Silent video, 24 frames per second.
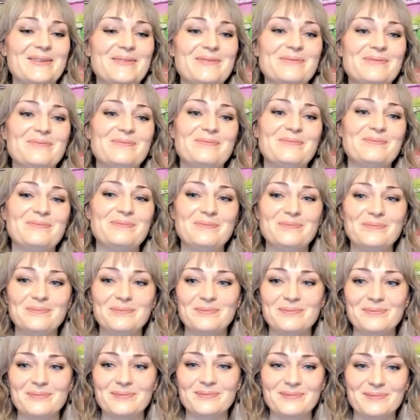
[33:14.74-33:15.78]

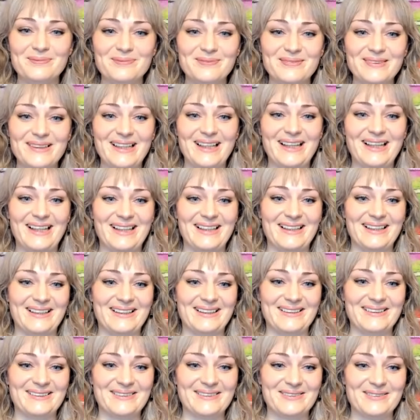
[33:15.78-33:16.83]

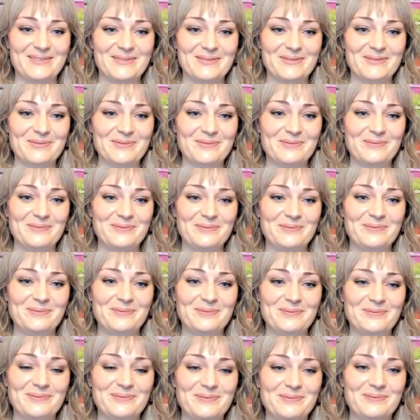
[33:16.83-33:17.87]

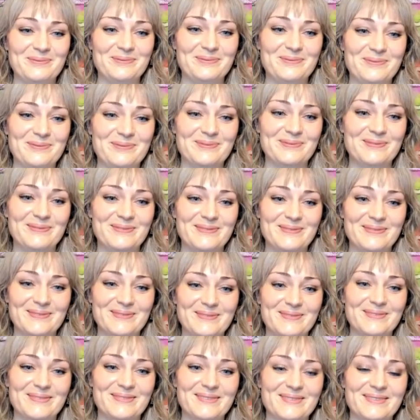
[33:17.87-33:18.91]

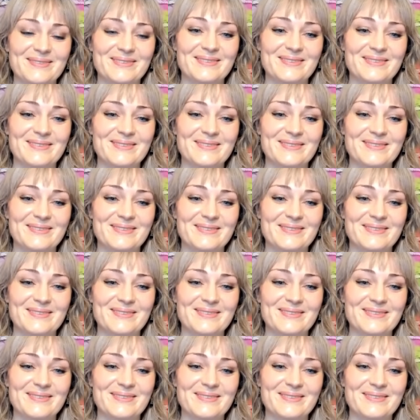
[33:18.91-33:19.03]
This person isn't speaking.